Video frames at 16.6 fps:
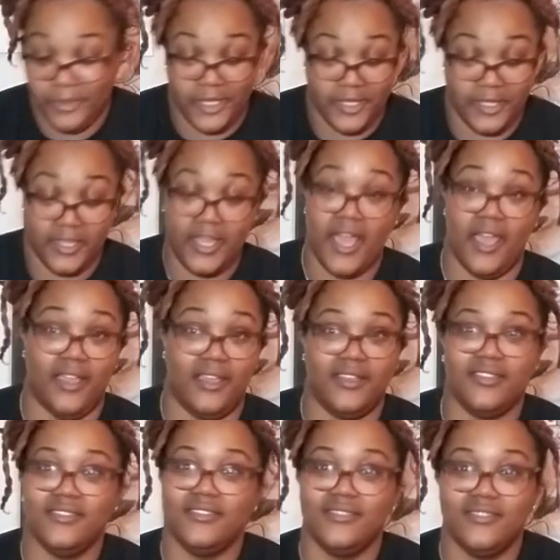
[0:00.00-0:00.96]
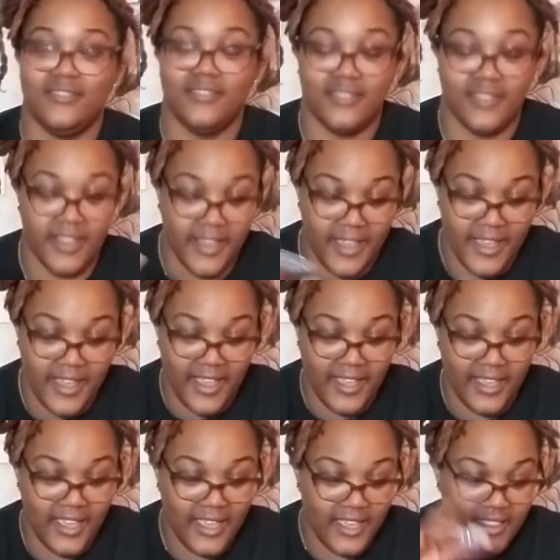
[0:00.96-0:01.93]
But hey,
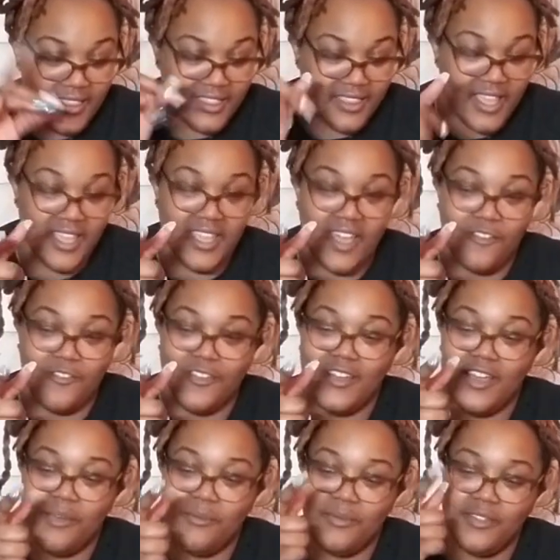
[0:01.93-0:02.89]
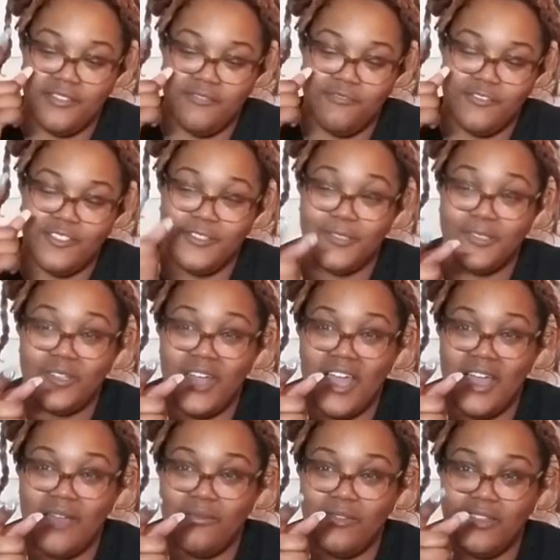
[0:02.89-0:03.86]
again, thank y'all for coming,
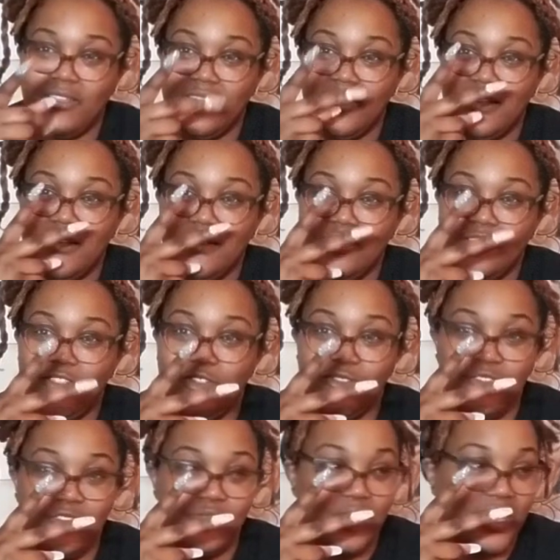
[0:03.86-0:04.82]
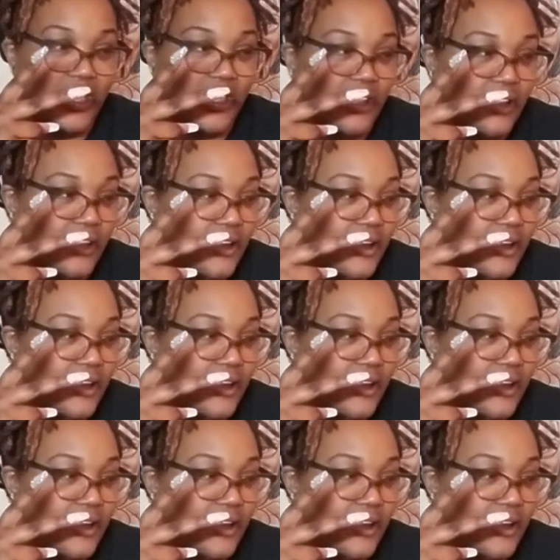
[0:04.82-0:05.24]
subscribing. Too sweet.